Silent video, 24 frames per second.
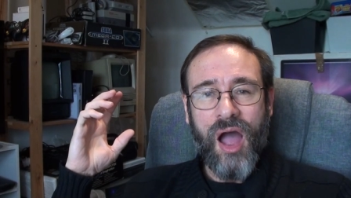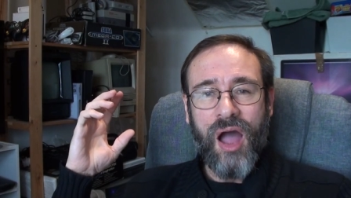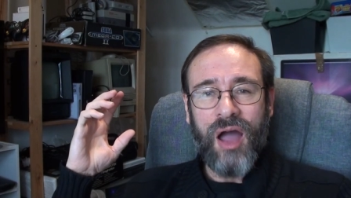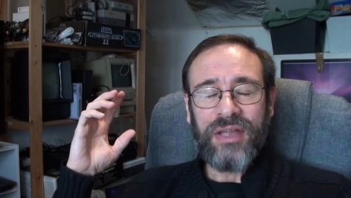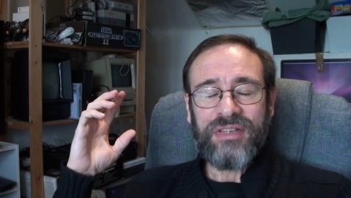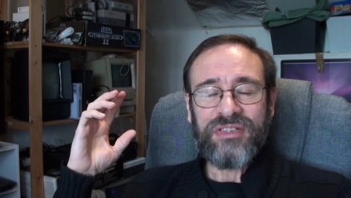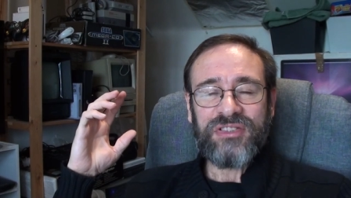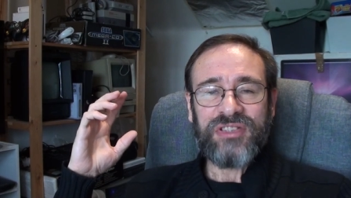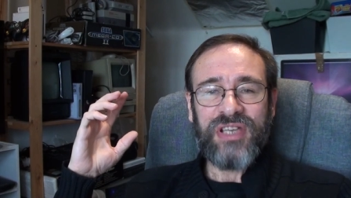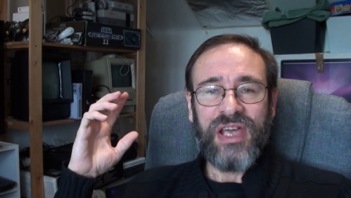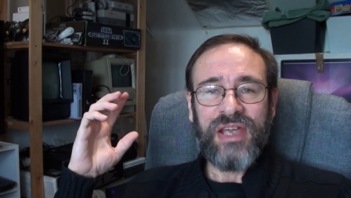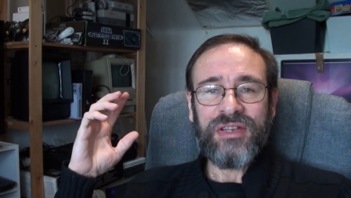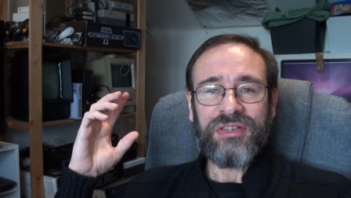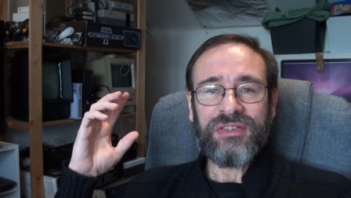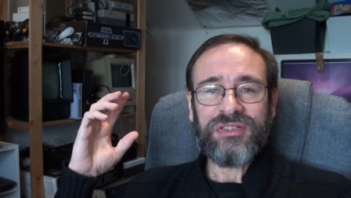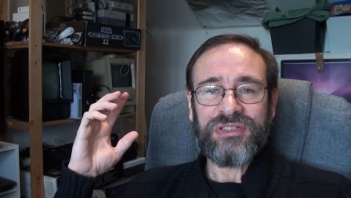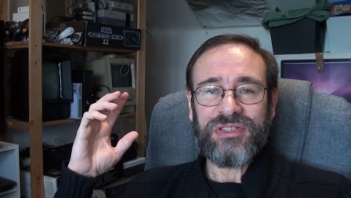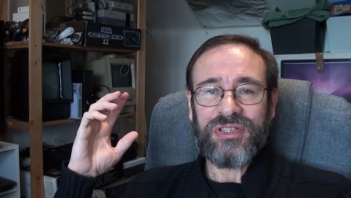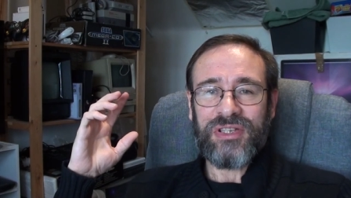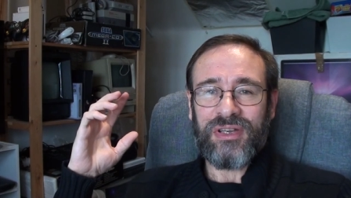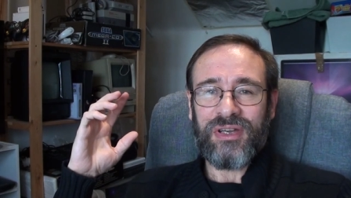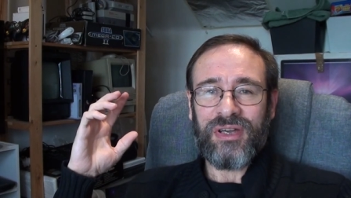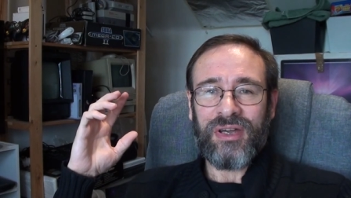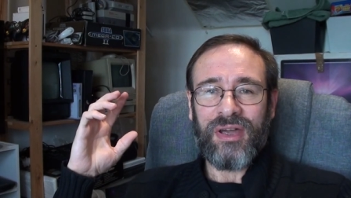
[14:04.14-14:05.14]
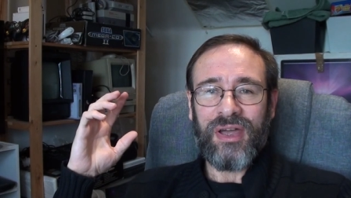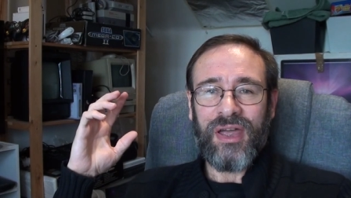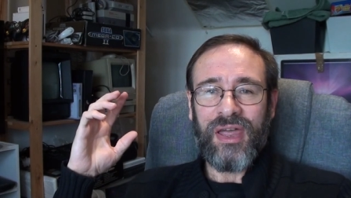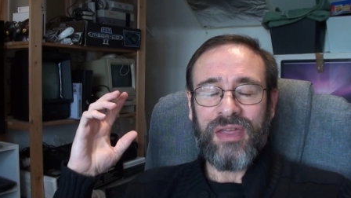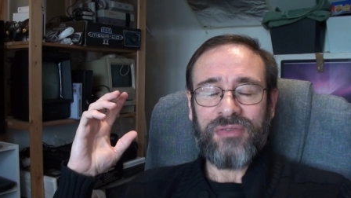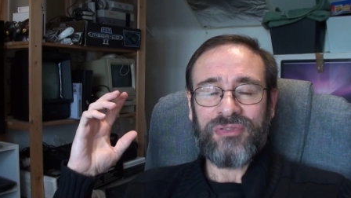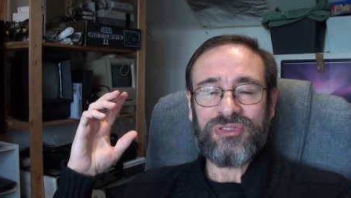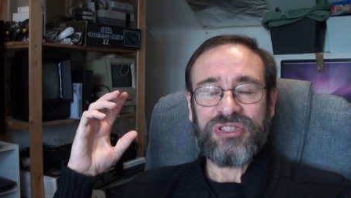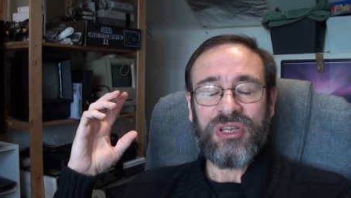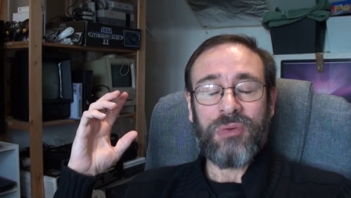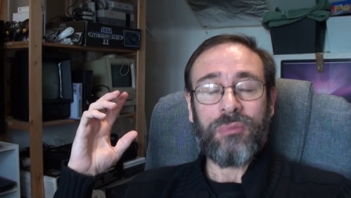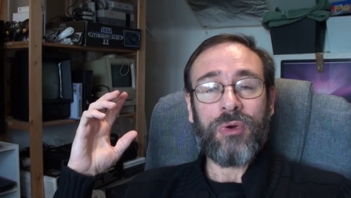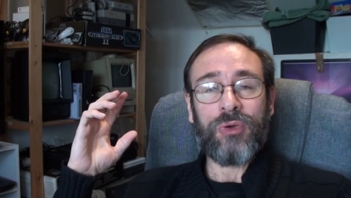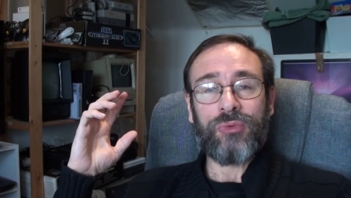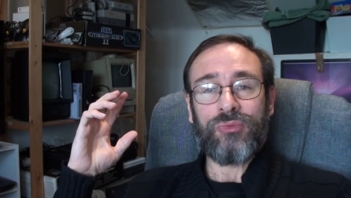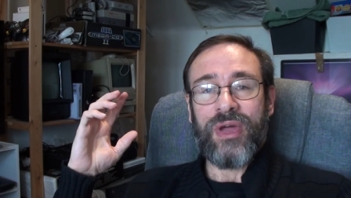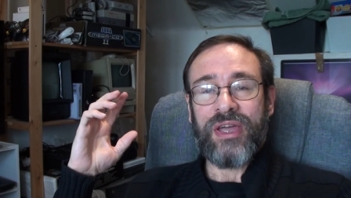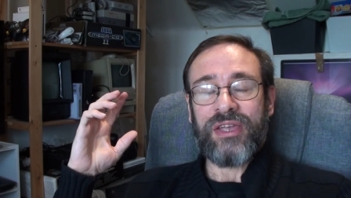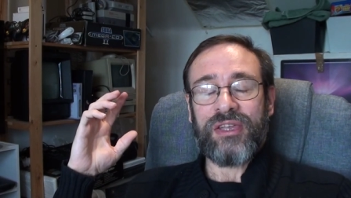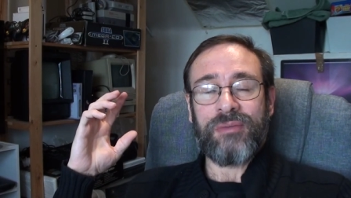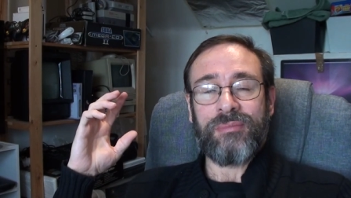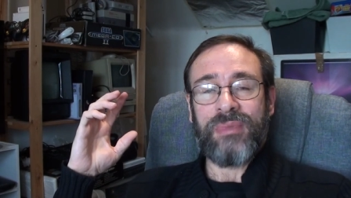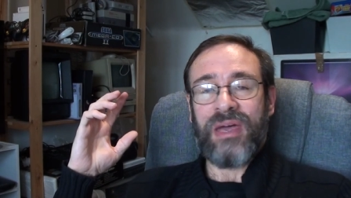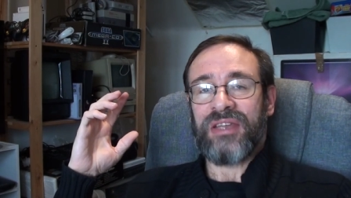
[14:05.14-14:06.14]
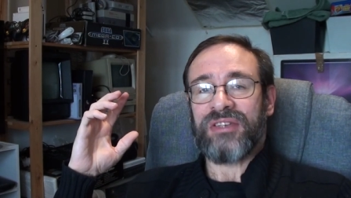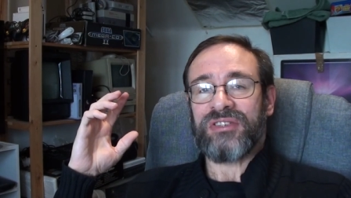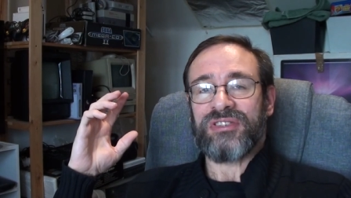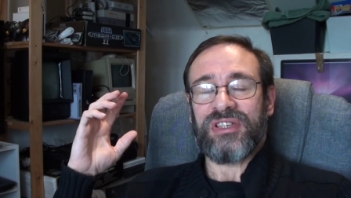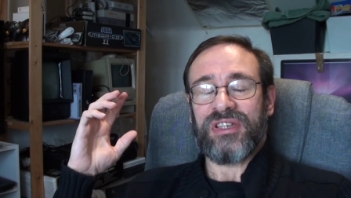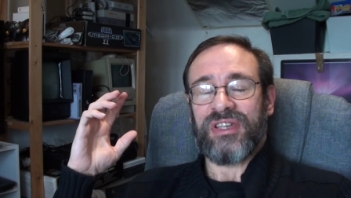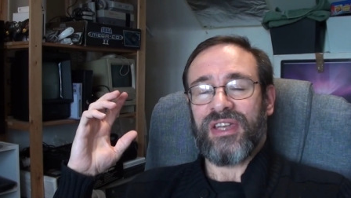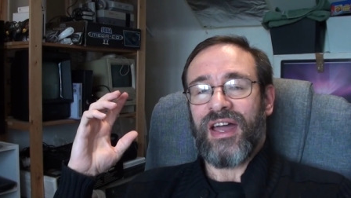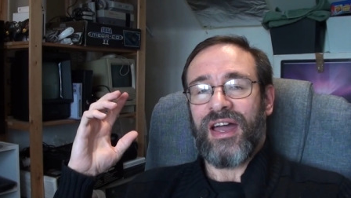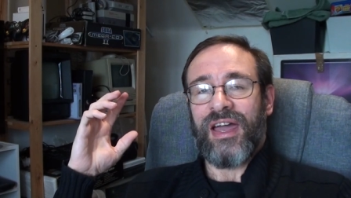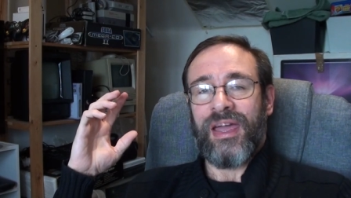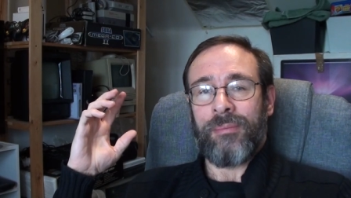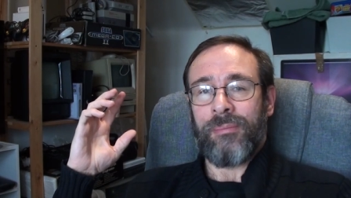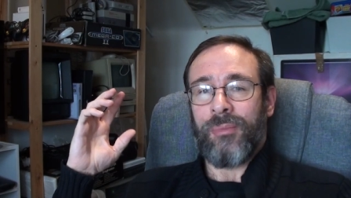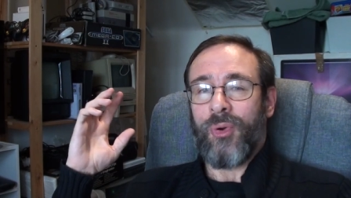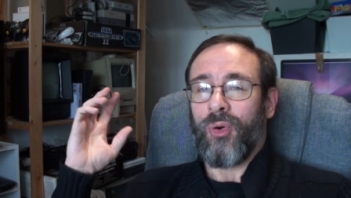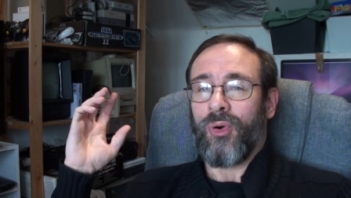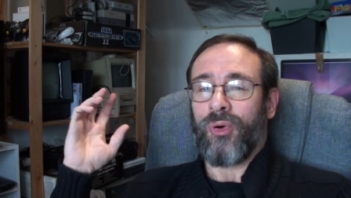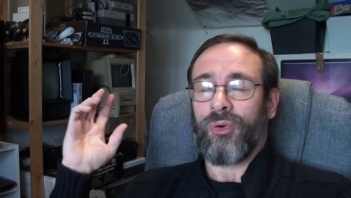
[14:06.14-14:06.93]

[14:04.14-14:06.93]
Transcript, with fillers: I tend to, if someone recommends a game,